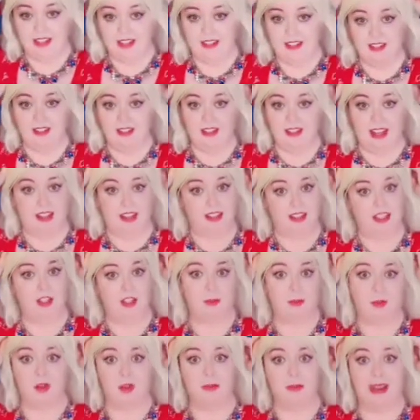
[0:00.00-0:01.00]
and Little
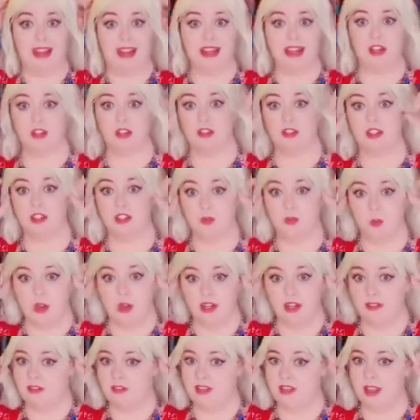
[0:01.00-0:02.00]
Mermaid ears is one of
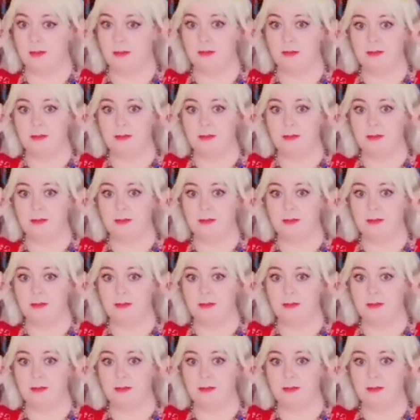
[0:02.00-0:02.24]
them.